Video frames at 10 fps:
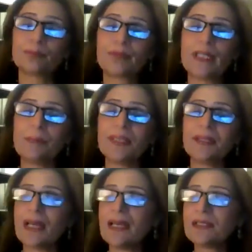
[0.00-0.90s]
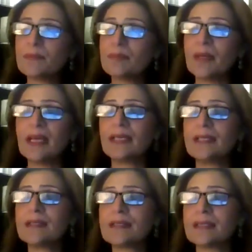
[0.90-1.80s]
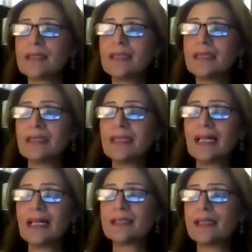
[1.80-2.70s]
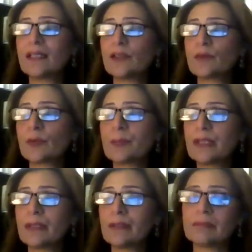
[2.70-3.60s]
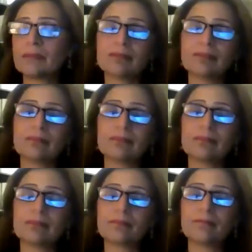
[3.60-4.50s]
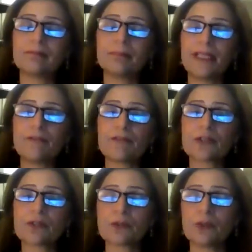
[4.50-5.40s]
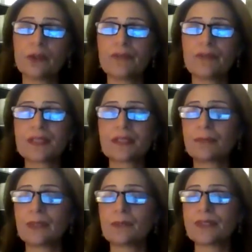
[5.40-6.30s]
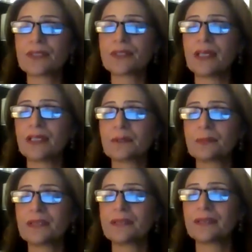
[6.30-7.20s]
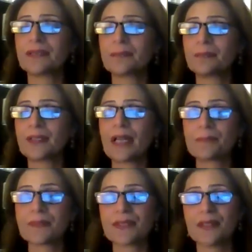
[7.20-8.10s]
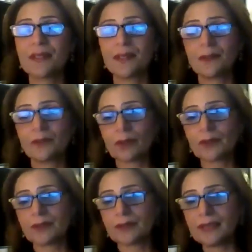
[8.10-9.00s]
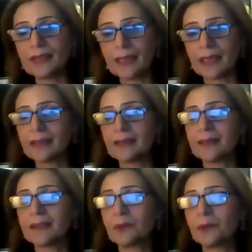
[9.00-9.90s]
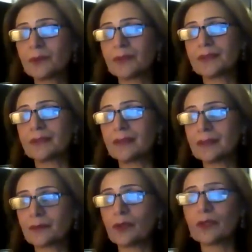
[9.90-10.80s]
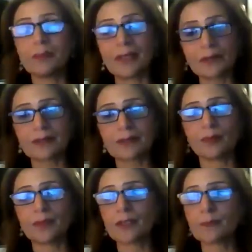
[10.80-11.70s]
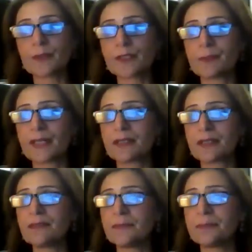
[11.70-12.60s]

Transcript: keeping that in mind, I think it would be beneficial to all of us if we could start with perhaps Dr. Anila, who could talk about it from her perspective.